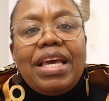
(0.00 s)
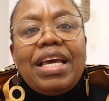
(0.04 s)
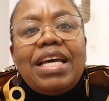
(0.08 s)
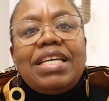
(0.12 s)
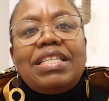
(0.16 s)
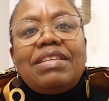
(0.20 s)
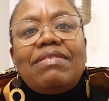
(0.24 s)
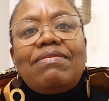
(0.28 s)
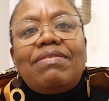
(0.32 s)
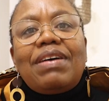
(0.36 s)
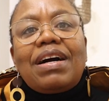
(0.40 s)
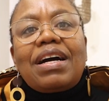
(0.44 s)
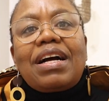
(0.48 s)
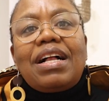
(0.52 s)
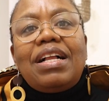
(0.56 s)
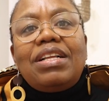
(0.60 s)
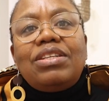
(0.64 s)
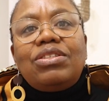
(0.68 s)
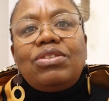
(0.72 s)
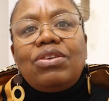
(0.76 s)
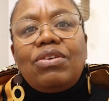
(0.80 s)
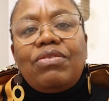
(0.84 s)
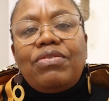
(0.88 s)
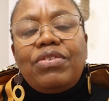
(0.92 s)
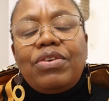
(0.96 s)
As a
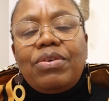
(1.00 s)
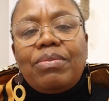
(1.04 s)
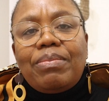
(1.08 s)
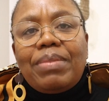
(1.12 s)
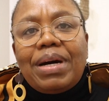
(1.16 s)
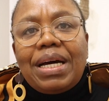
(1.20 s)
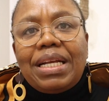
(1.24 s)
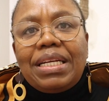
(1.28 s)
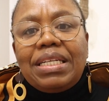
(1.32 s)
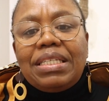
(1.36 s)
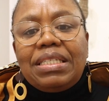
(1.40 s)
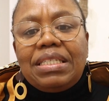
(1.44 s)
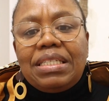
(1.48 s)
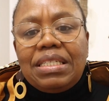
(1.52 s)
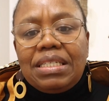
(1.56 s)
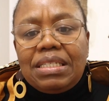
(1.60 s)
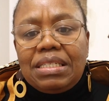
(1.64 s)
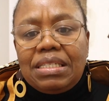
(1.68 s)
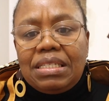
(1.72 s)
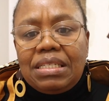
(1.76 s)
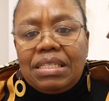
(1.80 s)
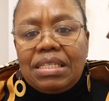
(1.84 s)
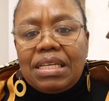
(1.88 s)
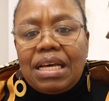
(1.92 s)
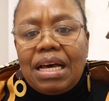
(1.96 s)
faculty of
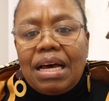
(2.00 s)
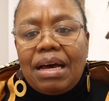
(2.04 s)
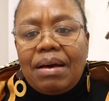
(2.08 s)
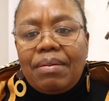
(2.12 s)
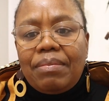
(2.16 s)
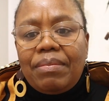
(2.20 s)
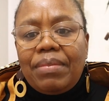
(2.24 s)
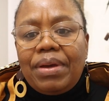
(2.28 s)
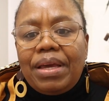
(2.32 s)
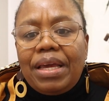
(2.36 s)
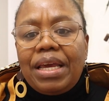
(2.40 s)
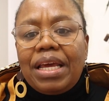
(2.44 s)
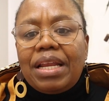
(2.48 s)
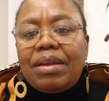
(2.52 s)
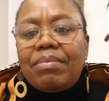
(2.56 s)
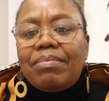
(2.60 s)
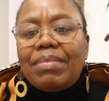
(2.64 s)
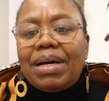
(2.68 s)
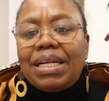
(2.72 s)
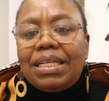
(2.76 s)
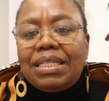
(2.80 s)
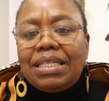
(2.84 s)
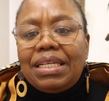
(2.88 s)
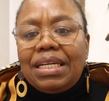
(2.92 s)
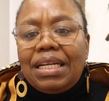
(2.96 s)
humanities at
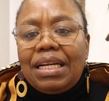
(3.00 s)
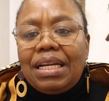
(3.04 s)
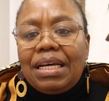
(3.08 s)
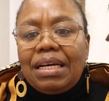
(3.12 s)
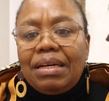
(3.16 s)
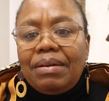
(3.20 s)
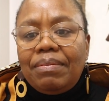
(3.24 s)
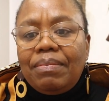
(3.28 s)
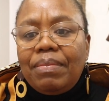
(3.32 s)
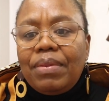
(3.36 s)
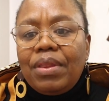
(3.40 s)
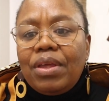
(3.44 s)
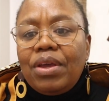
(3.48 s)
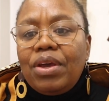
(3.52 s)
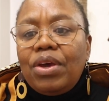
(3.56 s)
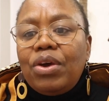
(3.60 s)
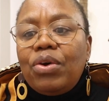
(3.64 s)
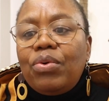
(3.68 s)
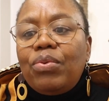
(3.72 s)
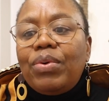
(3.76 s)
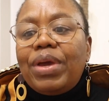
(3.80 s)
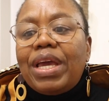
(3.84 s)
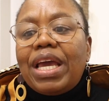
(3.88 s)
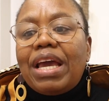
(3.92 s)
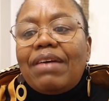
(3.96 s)
Mandela,
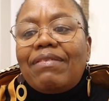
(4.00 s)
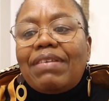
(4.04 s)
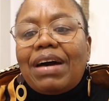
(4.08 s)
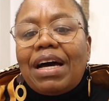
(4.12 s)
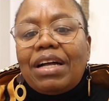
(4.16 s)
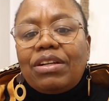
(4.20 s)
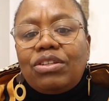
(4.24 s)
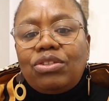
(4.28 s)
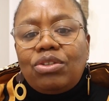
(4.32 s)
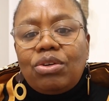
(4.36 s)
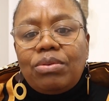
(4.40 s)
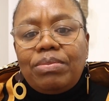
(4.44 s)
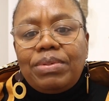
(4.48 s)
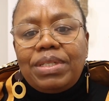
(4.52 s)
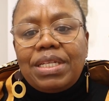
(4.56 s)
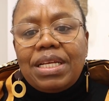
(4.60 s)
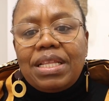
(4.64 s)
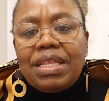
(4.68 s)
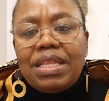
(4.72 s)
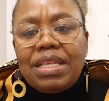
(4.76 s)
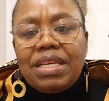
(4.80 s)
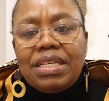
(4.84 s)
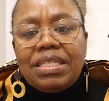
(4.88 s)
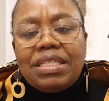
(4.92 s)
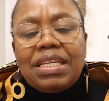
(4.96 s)
we have
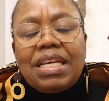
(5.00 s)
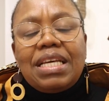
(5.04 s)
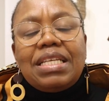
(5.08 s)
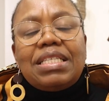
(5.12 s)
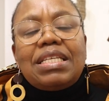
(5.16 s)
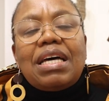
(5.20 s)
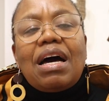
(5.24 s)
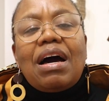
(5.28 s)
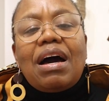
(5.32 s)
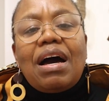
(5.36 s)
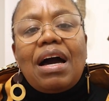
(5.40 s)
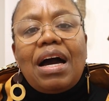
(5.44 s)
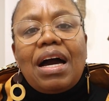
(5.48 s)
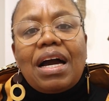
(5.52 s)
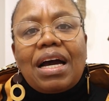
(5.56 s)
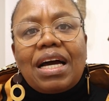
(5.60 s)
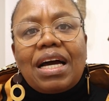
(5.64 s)
adopted this as our